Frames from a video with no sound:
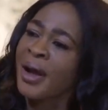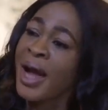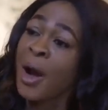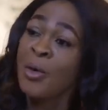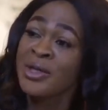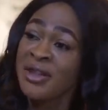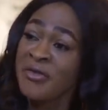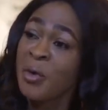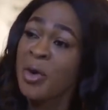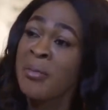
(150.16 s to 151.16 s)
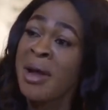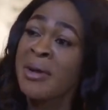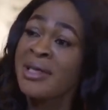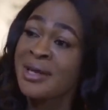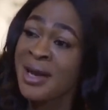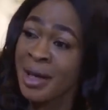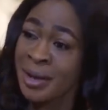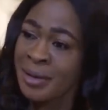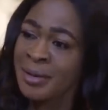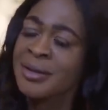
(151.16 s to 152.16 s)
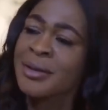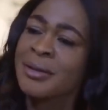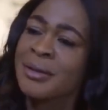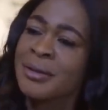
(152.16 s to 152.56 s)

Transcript: I was living with my maternal aunt